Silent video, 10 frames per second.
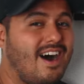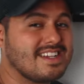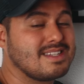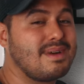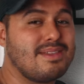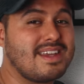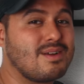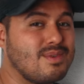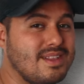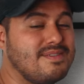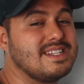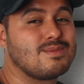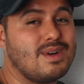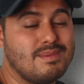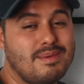awesome. I think it really fits
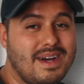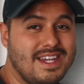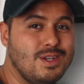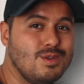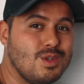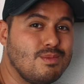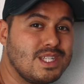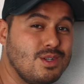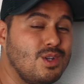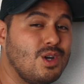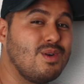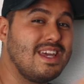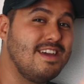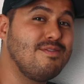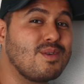well with my YouTube studio.
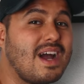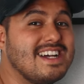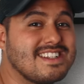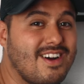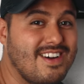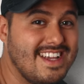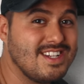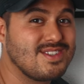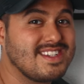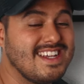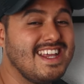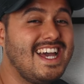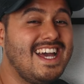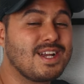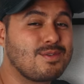If you guys are interested,
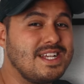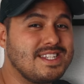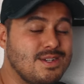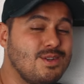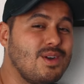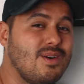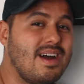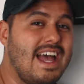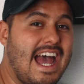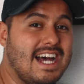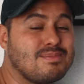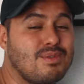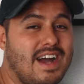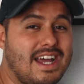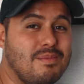Grid Studio has
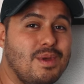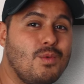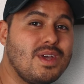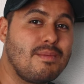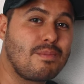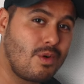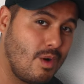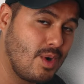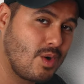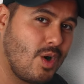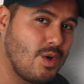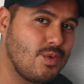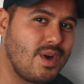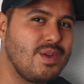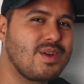provided me with a promo code
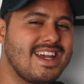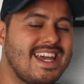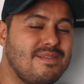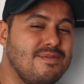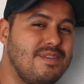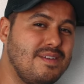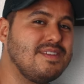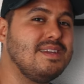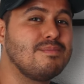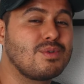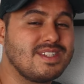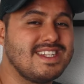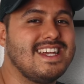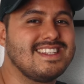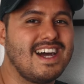where you can get
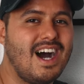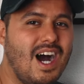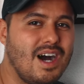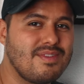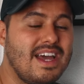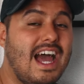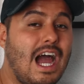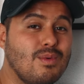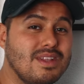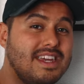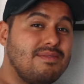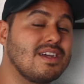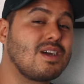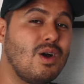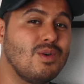15% off. I will leave
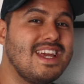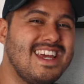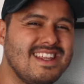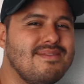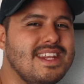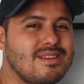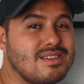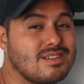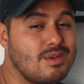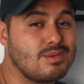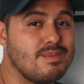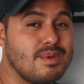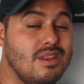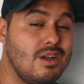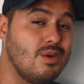the code in the video description
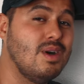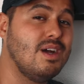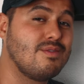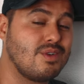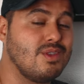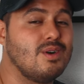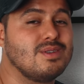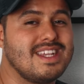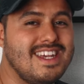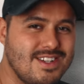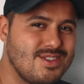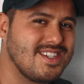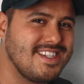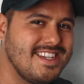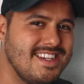below for those
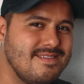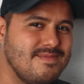interested.